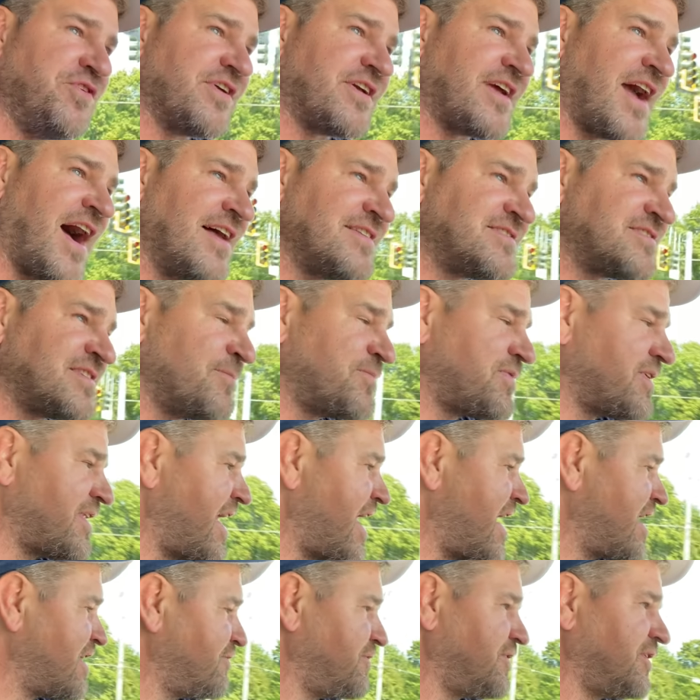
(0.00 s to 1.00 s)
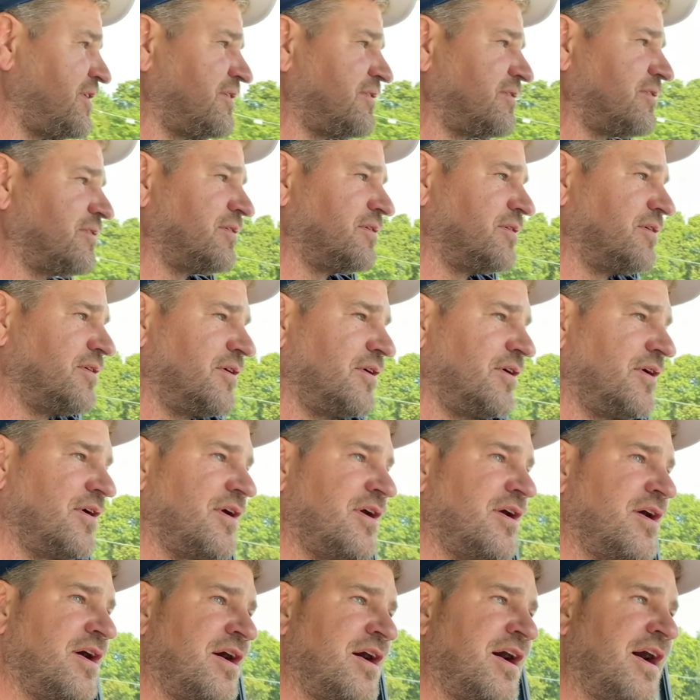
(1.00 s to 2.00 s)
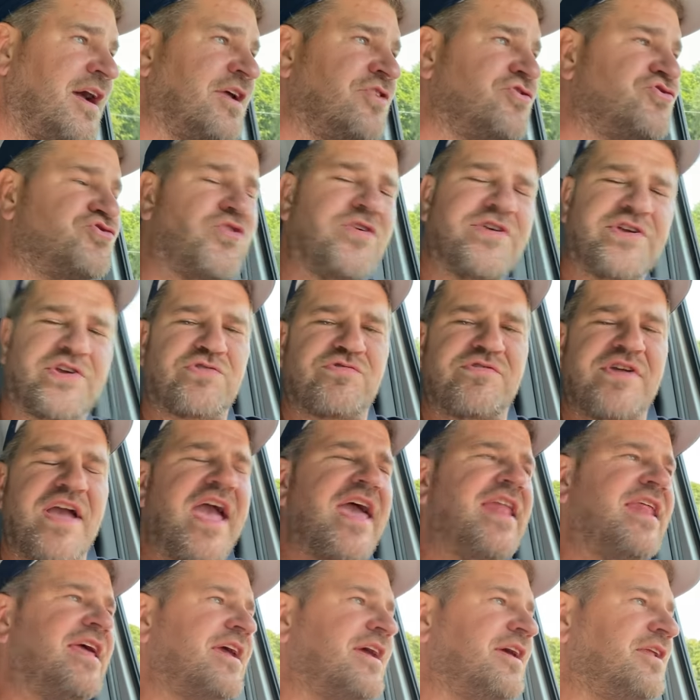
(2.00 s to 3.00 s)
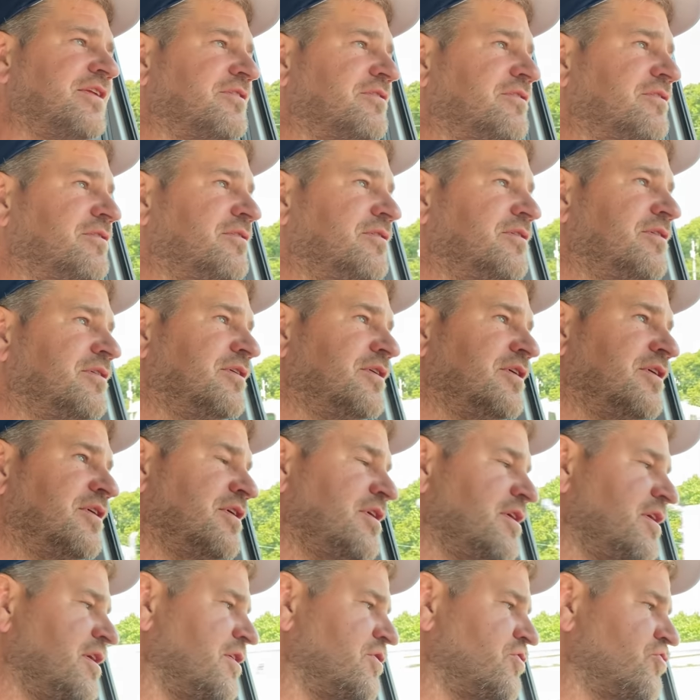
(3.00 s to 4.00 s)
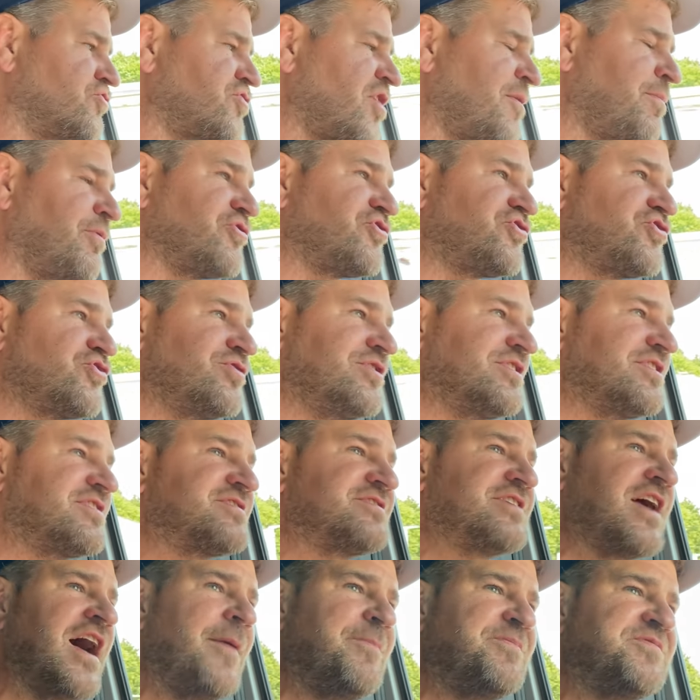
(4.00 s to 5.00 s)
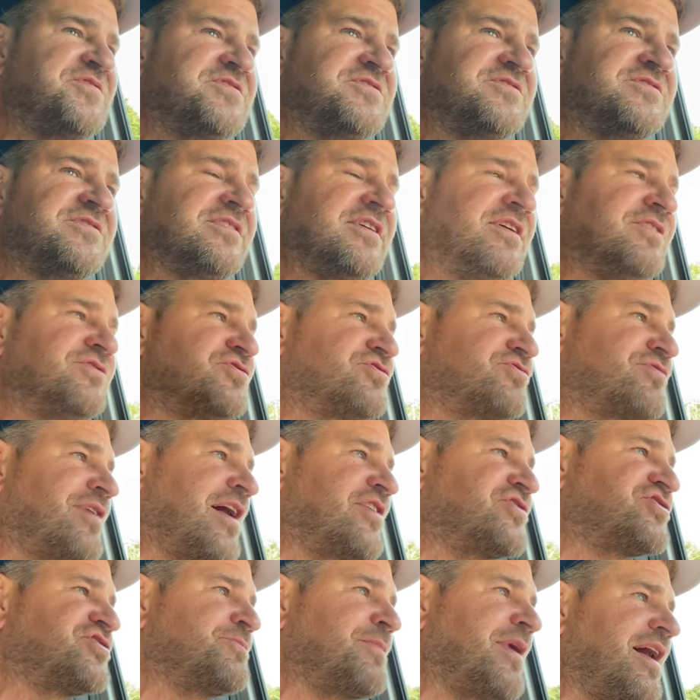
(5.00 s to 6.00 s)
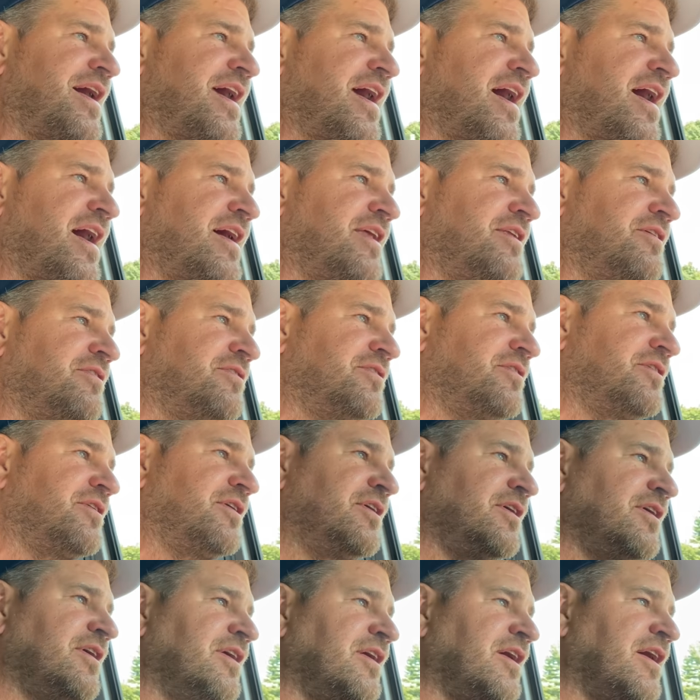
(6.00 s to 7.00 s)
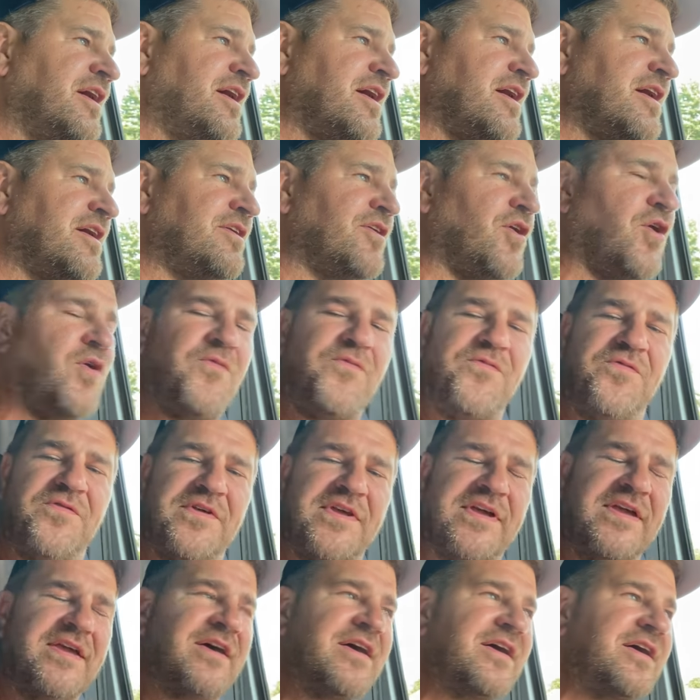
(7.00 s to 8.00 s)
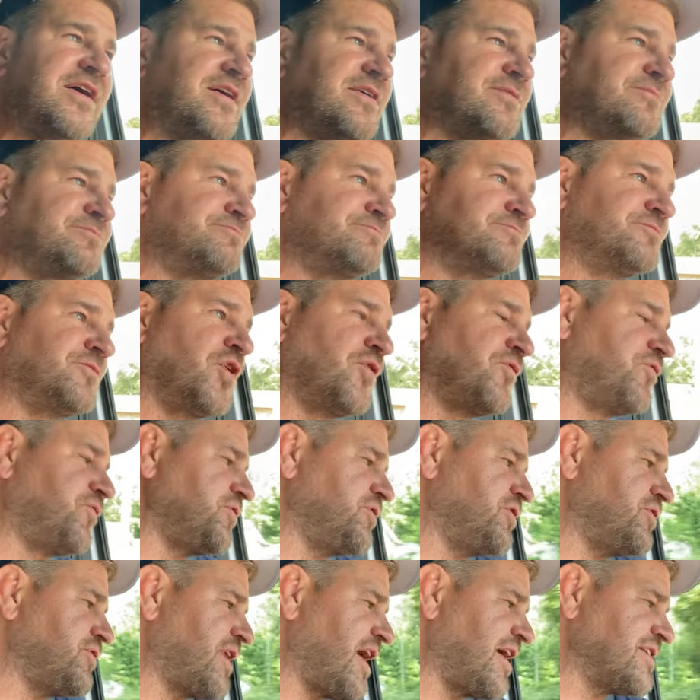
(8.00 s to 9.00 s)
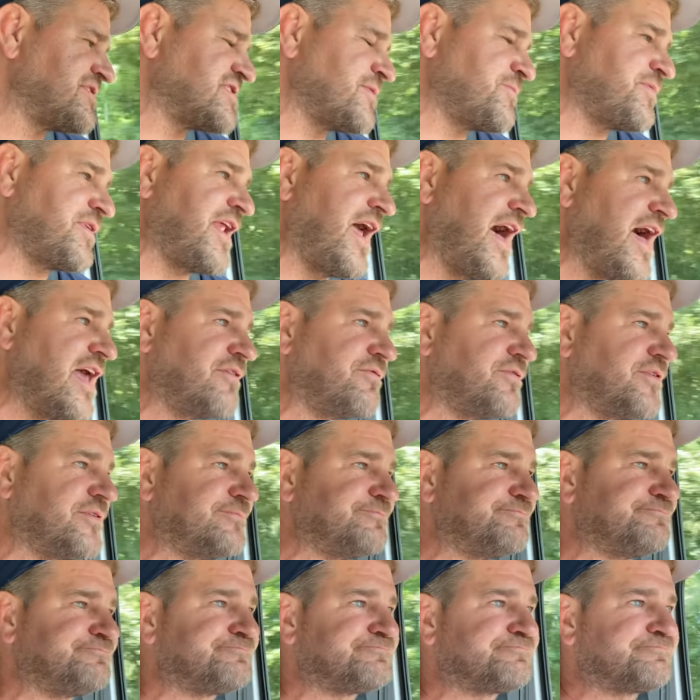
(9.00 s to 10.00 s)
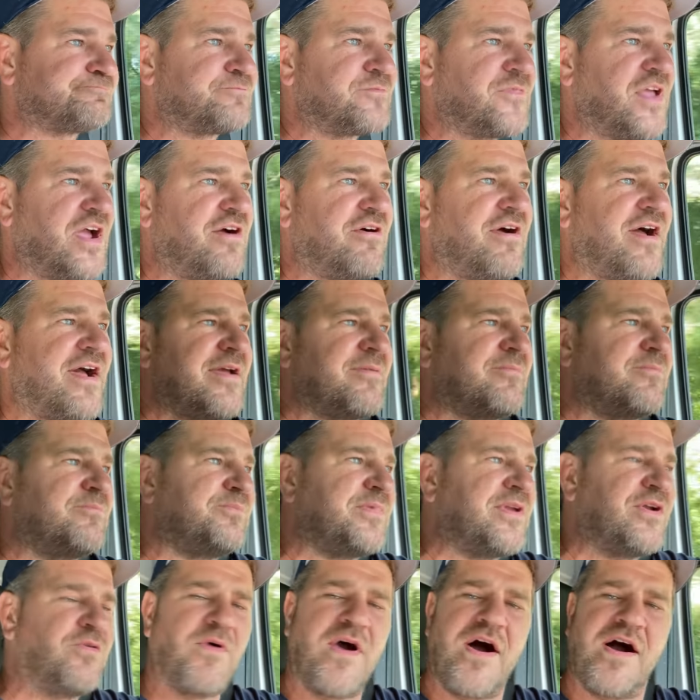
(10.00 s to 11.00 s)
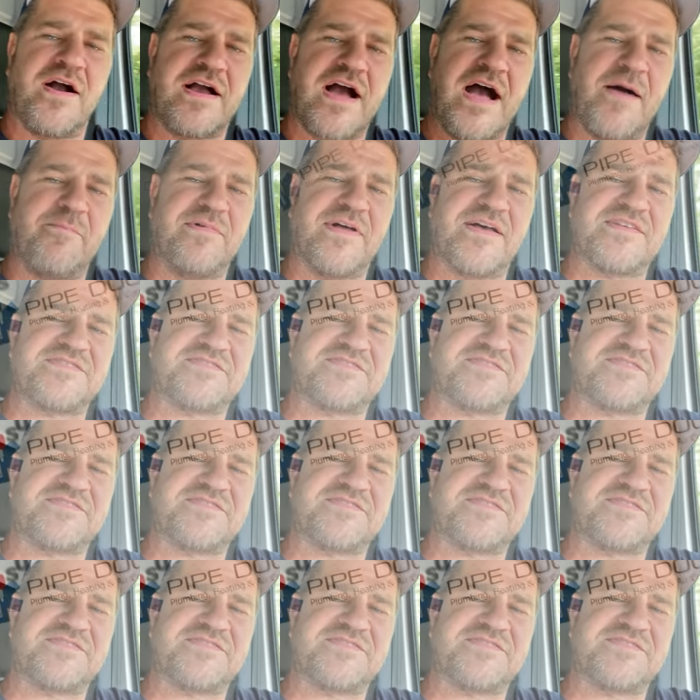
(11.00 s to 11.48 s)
got something out of it. I enjoy creating it, troubleshooting steps and scratching head, and hopefully you got something out of it. All right, be well, God bless,